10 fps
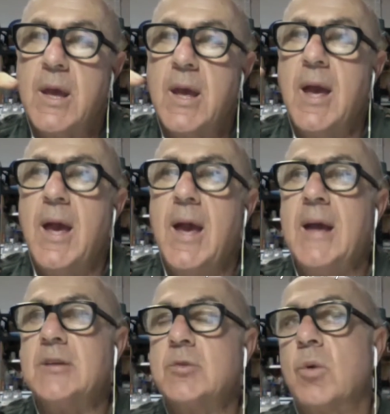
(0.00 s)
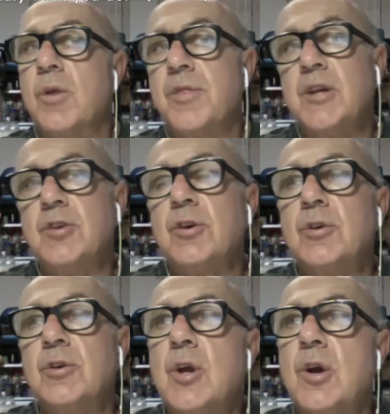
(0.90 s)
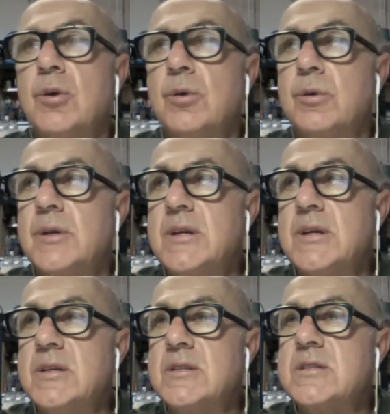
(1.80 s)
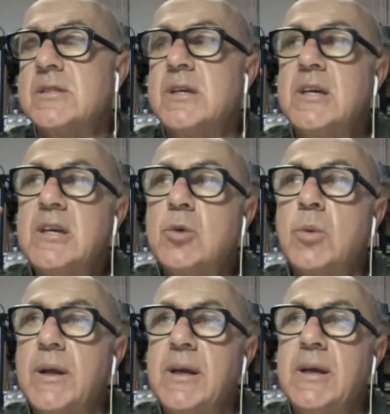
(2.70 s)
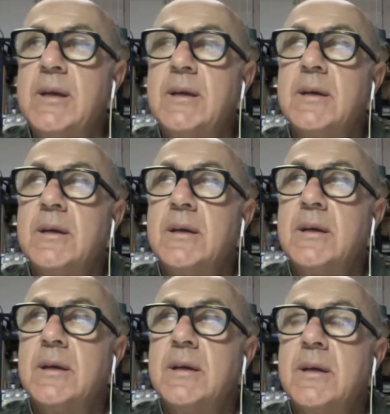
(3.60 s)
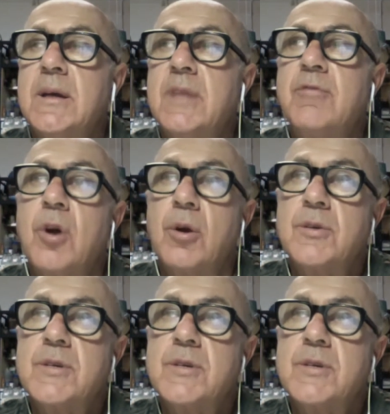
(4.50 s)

And what they don't know is equally, if not